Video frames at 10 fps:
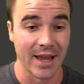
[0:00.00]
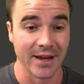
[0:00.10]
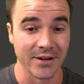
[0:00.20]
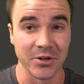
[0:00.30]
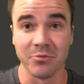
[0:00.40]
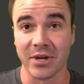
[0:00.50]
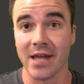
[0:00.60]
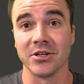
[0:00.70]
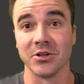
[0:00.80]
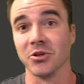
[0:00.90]
and you
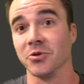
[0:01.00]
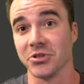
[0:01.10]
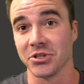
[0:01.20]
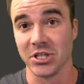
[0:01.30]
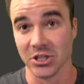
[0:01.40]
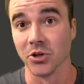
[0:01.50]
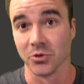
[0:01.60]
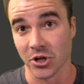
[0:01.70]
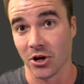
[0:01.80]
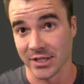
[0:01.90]

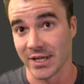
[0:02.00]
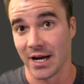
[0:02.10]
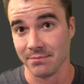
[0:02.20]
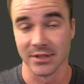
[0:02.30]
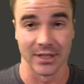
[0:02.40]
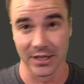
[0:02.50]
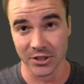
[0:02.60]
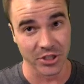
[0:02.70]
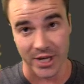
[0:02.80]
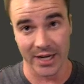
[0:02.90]
lose all the time.
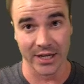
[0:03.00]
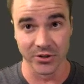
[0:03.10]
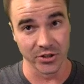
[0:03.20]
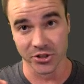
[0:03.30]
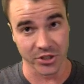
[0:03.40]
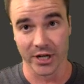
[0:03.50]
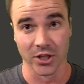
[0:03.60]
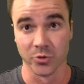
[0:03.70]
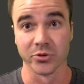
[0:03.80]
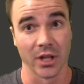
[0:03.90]
You just got to you're just
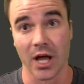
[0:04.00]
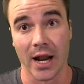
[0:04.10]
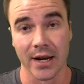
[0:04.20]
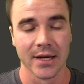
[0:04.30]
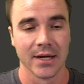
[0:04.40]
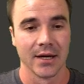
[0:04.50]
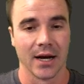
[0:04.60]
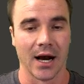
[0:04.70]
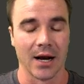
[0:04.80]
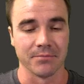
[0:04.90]
going to lose a lot.
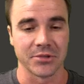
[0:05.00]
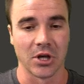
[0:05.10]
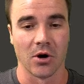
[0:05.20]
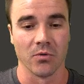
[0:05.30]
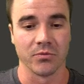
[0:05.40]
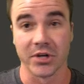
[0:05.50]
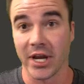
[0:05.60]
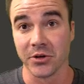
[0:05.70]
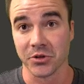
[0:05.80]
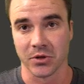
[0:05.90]
So
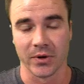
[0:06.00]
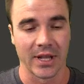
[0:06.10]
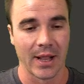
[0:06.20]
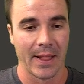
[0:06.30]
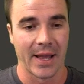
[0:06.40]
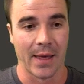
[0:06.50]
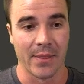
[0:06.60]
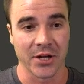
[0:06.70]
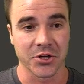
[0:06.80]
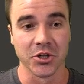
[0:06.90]
get used to it.
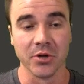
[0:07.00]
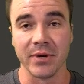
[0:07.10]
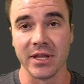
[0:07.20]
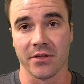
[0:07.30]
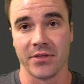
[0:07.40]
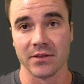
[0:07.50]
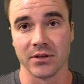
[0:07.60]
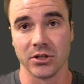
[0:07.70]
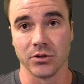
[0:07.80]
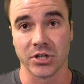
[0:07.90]
And that should be the thing
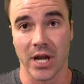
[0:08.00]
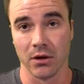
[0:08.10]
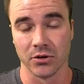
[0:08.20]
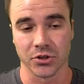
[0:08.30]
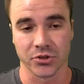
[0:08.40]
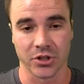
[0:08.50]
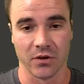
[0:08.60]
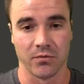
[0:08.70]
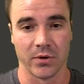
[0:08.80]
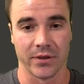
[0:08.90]
that you challenge
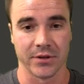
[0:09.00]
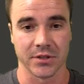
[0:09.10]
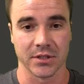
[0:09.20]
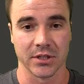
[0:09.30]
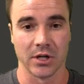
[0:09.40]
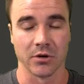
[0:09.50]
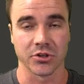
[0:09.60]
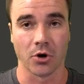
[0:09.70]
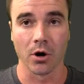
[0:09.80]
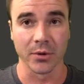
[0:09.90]
yourself with is, you know,
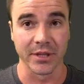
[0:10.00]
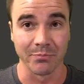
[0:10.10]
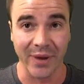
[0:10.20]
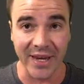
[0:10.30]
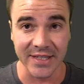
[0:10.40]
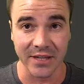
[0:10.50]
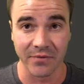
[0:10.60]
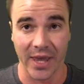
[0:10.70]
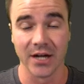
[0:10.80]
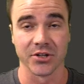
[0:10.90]
start with the biggest
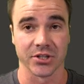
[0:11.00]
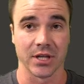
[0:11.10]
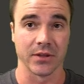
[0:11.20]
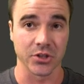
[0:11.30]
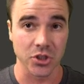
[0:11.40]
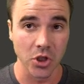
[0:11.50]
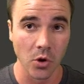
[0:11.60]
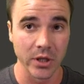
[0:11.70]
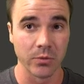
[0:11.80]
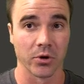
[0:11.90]
advantages and then
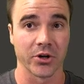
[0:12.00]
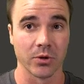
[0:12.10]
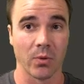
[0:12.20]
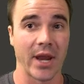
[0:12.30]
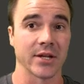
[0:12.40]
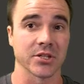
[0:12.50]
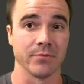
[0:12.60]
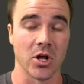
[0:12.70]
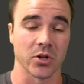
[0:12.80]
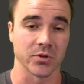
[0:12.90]
slowly work your way to
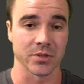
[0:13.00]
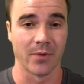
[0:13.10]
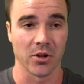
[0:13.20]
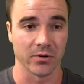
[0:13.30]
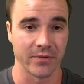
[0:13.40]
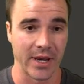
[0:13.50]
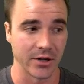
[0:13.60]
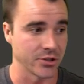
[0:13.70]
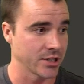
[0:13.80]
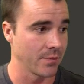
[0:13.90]
smaller and smaller
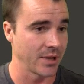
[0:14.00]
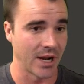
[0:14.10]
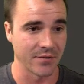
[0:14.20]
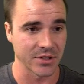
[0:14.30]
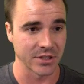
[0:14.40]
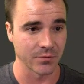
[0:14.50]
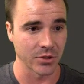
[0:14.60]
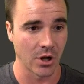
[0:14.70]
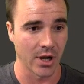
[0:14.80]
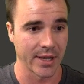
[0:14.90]
advantages. I mean, obviously, if we're
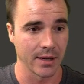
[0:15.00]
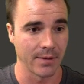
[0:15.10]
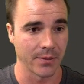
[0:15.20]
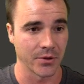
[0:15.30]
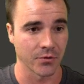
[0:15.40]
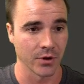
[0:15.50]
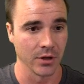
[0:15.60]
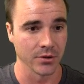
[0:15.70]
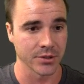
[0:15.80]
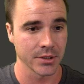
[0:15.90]
talking about the
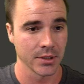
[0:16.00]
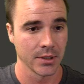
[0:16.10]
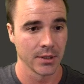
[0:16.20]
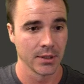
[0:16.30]
drills,